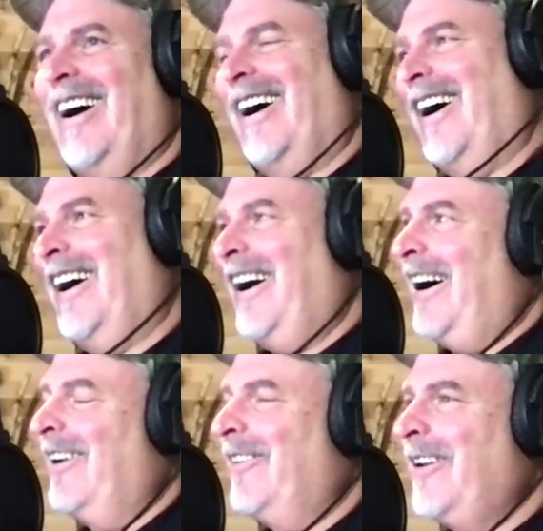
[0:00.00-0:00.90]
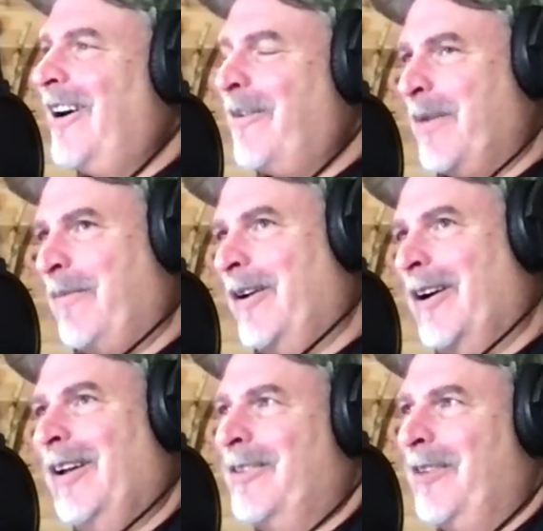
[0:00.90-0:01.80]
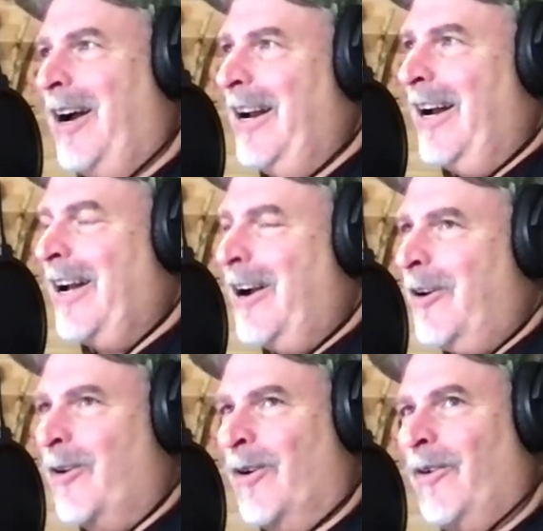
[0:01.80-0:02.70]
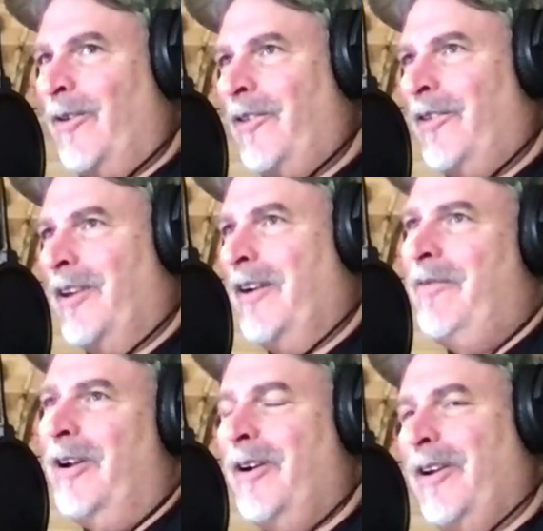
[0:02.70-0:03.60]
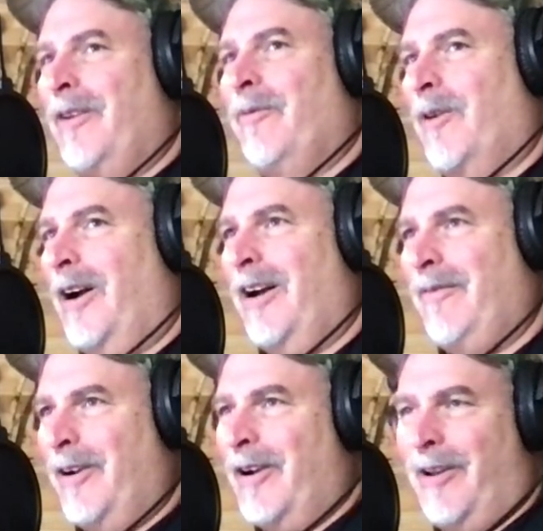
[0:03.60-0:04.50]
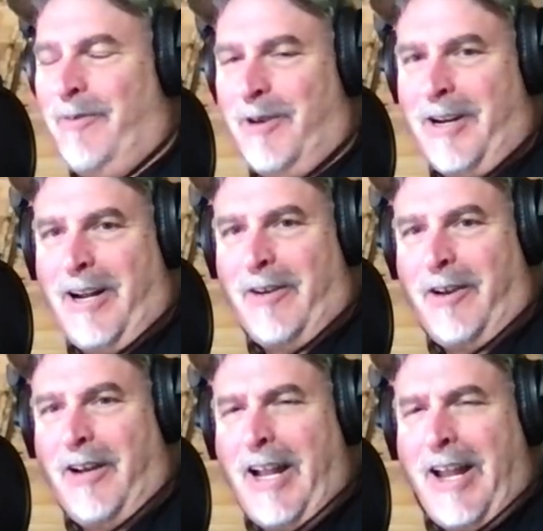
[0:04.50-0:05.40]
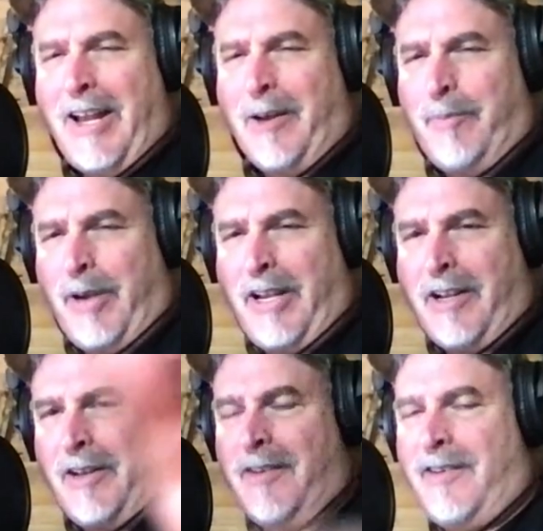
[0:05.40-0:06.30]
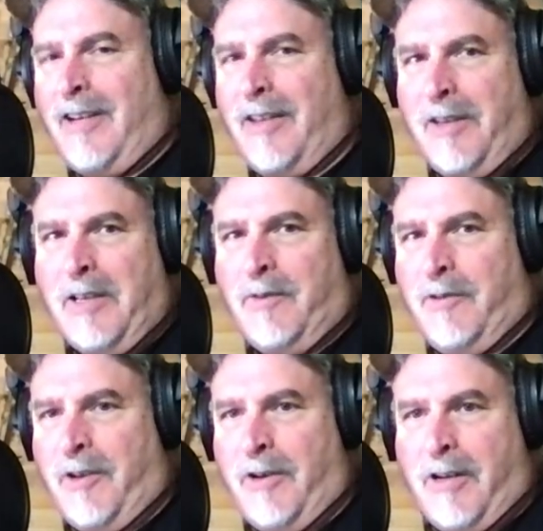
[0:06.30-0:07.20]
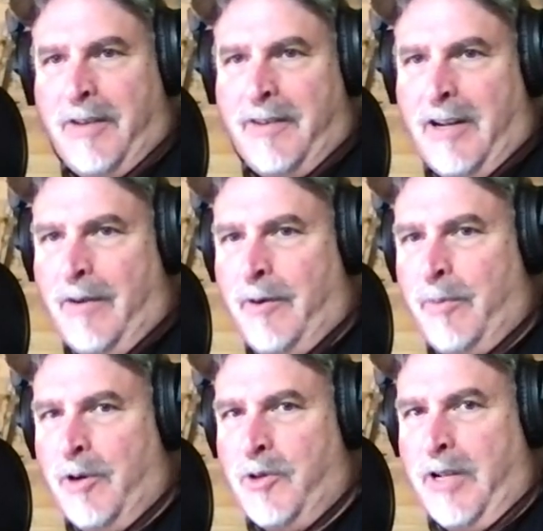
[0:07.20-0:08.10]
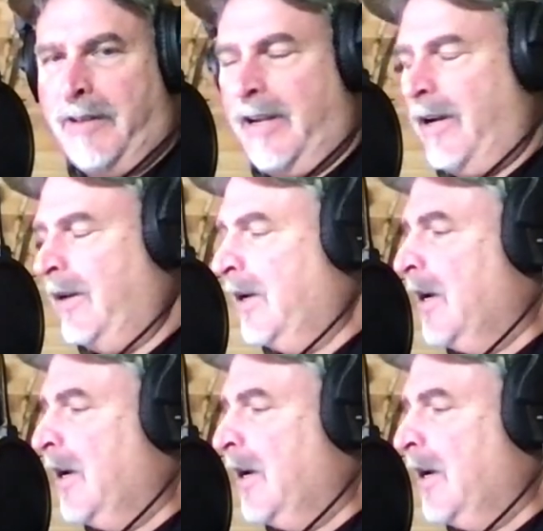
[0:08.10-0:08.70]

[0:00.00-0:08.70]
I don't know. Maybe I got curls. I figured it'd work out good. Hank and Pete, good to see you. Thanks for tuning in tonight. We appreciate that.